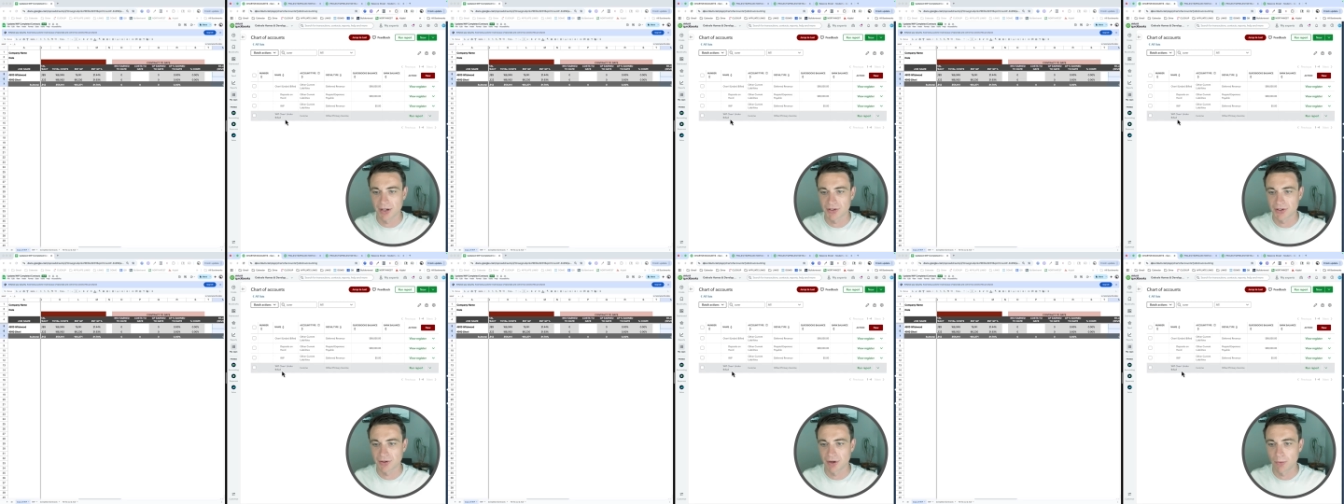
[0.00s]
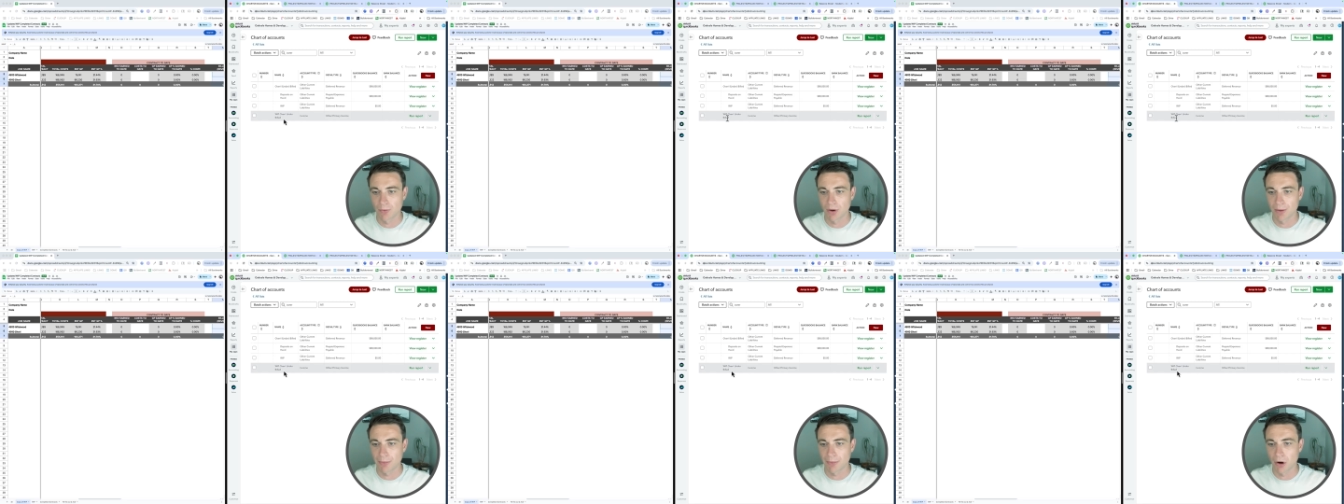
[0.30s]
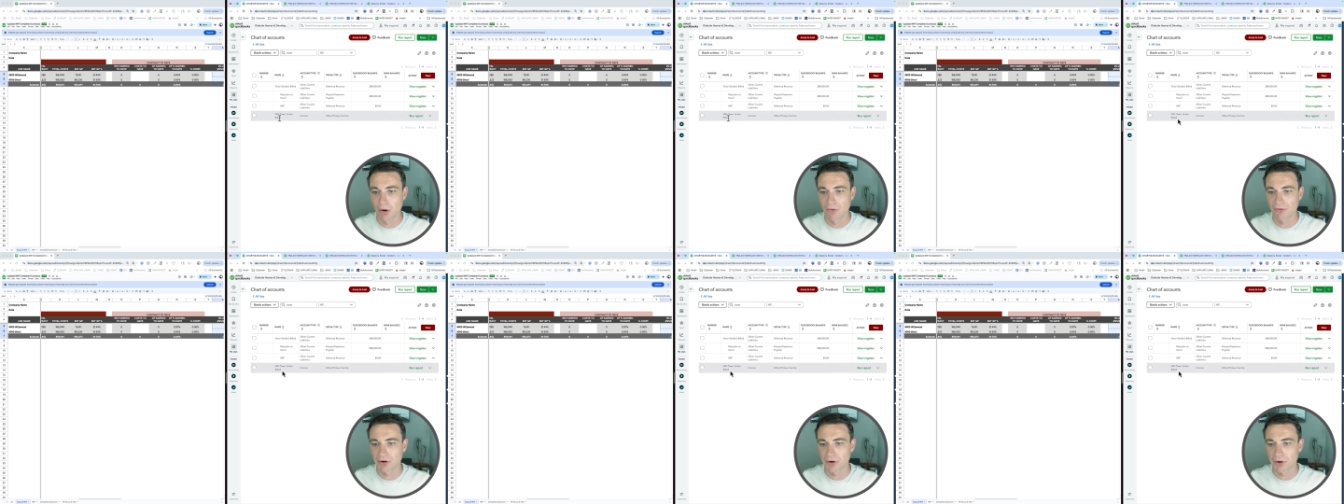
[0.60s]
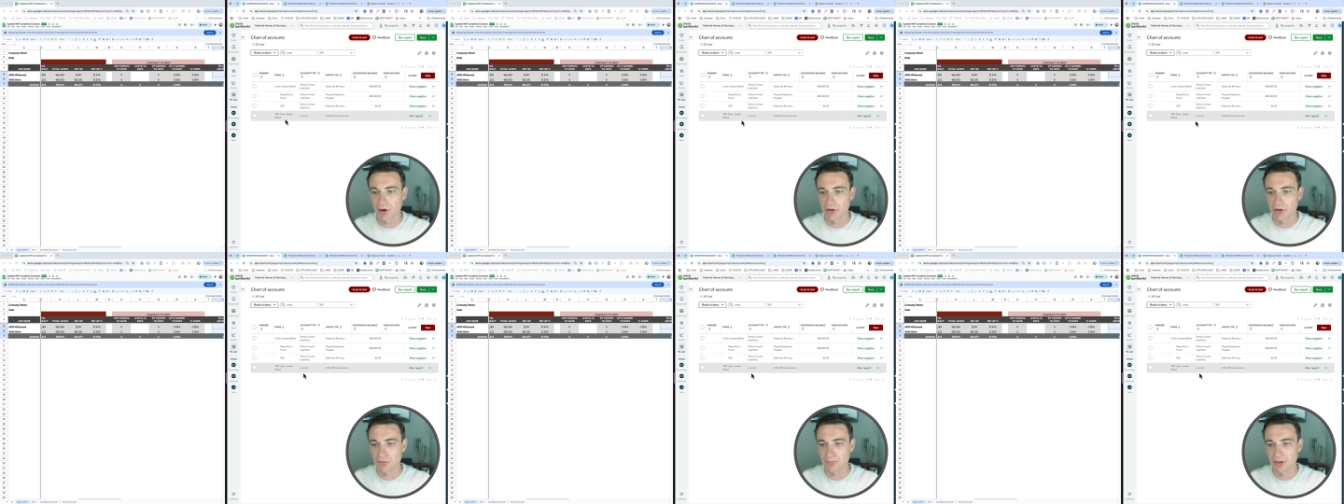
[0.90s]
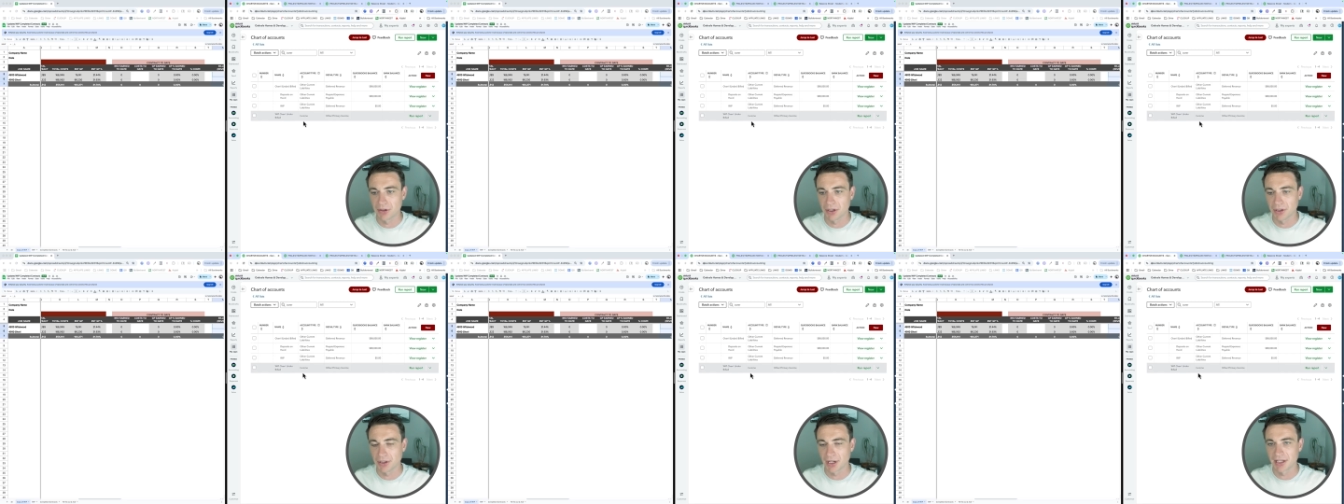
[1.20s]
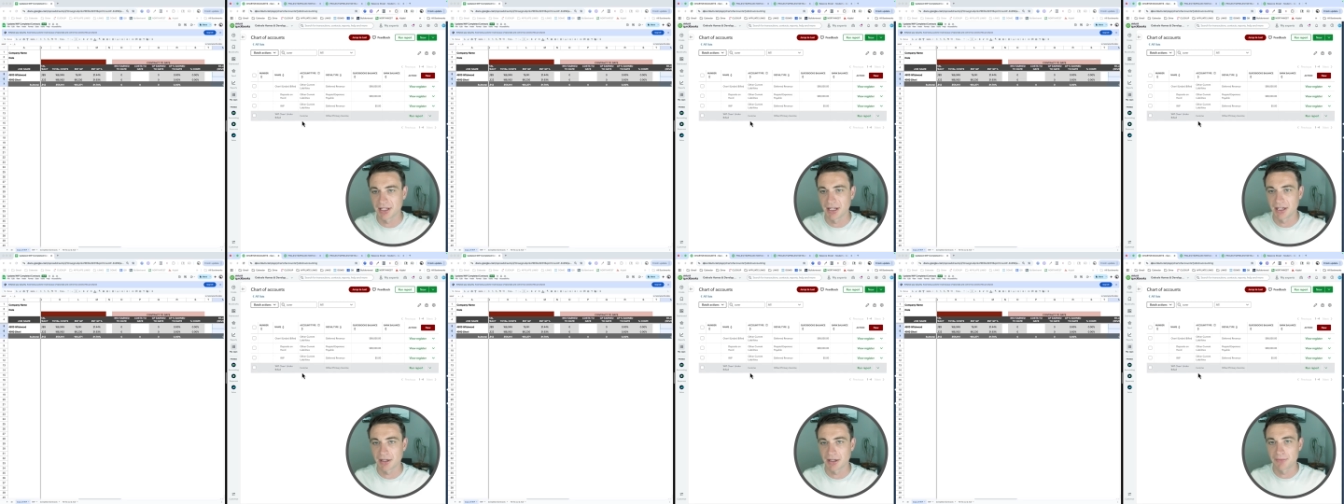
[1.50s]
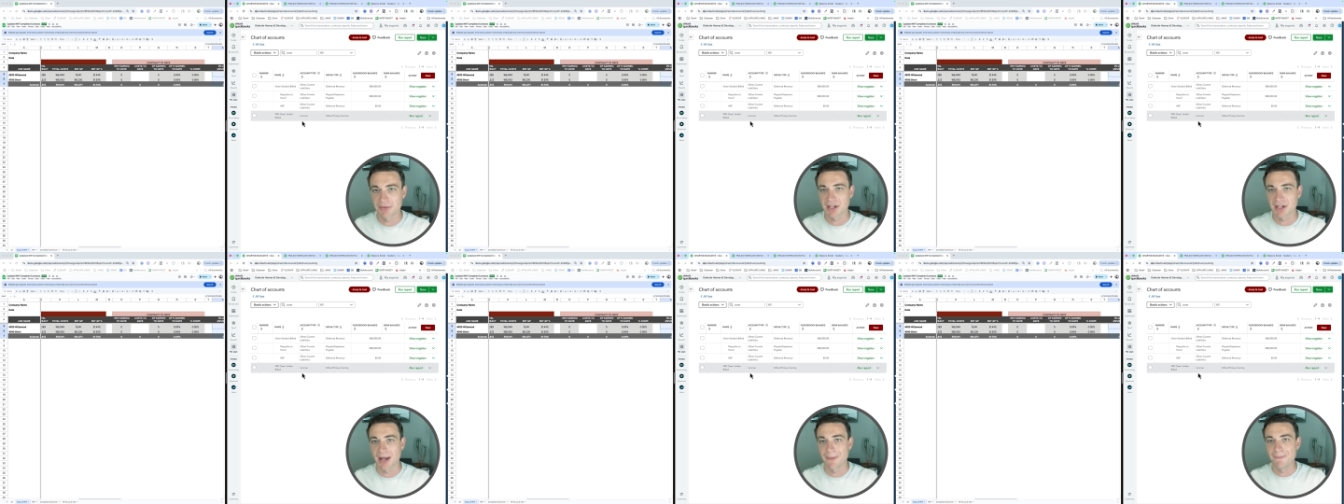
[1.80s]
So a WIP over or under build on the income
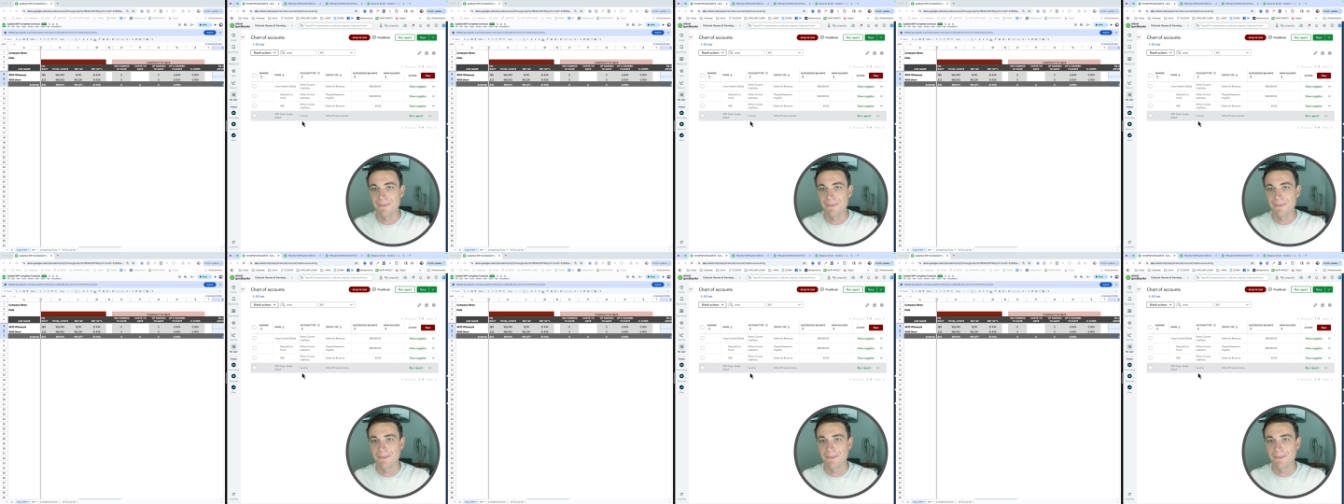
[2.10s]
side.